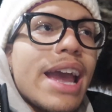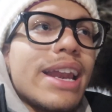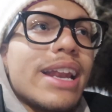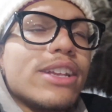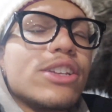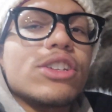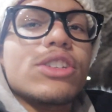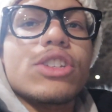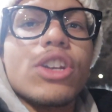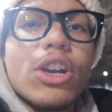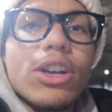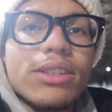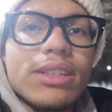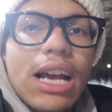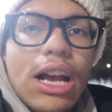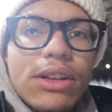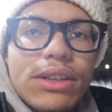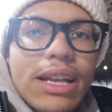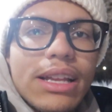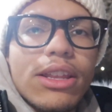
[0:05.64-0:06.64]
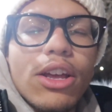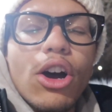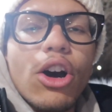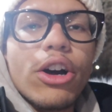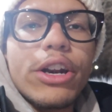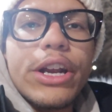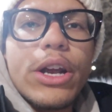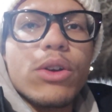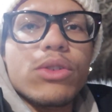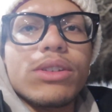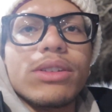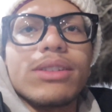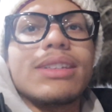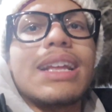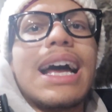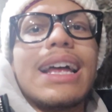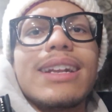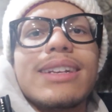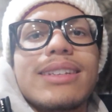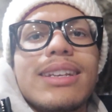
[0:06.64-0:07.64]
and it just turns out that the audio is
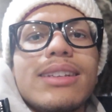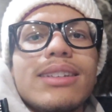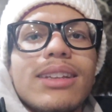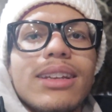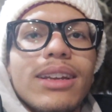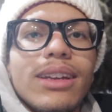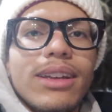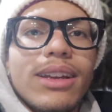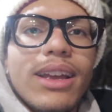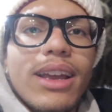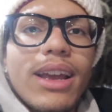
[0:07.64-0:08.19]
just not existent.